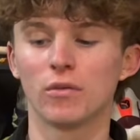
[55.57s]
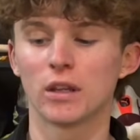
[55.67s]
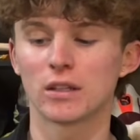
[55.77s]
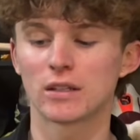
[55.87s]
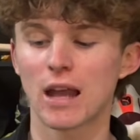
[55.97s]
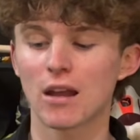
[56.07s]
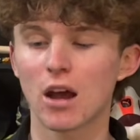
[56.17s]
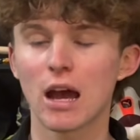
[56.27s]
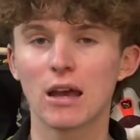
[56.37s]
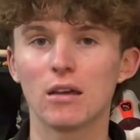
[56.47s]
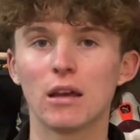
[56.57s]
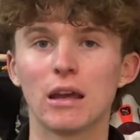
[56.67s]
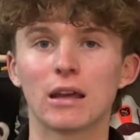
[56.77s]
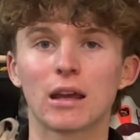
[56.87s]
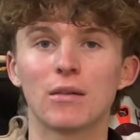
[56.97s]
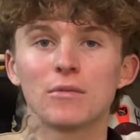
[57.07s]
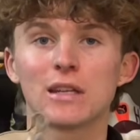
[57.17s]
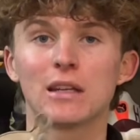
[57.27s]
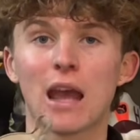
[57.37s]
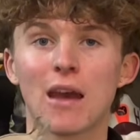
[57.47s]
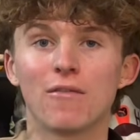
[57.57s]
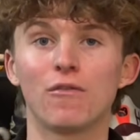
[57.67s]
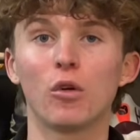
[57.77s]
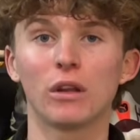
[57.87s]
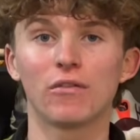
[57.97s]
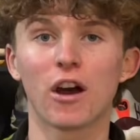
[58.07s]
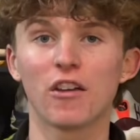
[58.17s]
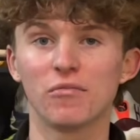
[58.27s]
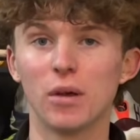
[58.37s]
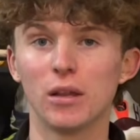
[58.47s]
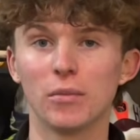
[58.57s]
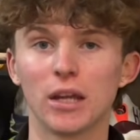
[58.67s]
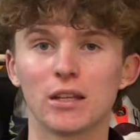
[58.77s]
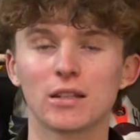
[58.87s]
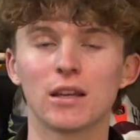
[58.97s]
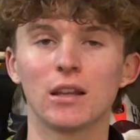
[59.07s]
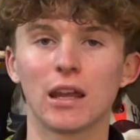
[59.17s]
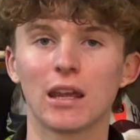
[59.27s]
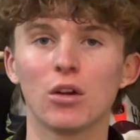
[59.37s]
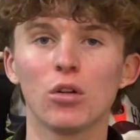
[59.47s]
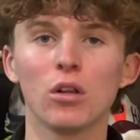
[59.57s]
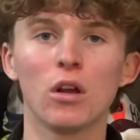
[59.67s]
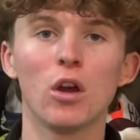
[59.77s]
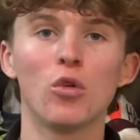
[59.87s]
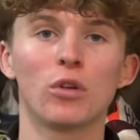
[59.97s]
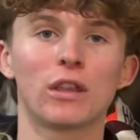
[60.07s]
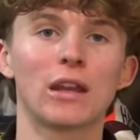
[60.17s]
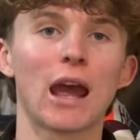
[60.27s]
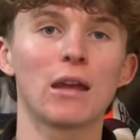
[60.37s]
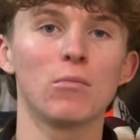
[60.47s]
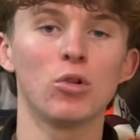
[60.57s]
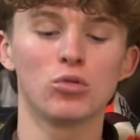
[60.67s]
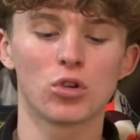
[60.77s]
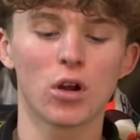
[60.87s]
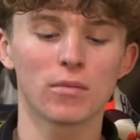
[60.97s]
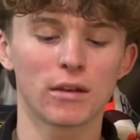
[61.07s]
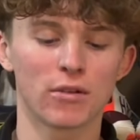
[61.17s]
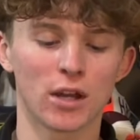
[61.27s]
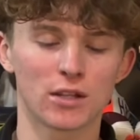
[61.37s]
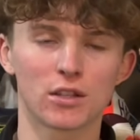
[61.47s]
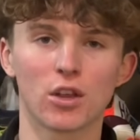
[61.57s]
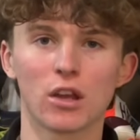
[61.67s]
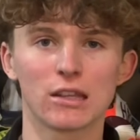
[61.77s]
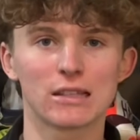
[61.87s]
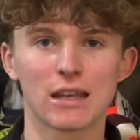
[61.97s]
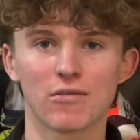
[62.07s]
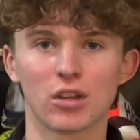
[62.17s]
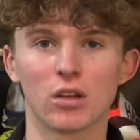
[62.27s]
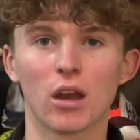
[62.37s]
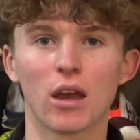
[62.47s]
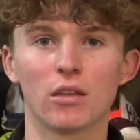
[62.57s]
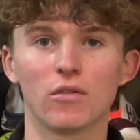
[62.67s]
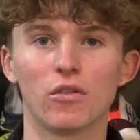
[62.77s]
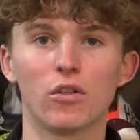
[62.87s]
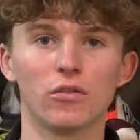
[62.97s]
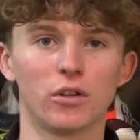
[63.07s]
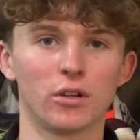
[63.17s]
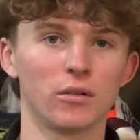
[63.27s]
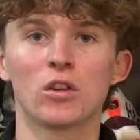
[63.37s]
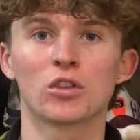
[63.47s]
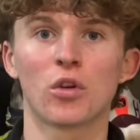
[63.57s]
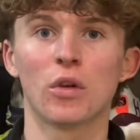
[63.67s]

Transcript: this stack height. It comes in at 45 millimeters in the heel with an 8mm drop, giving us 37 in the forefoot. So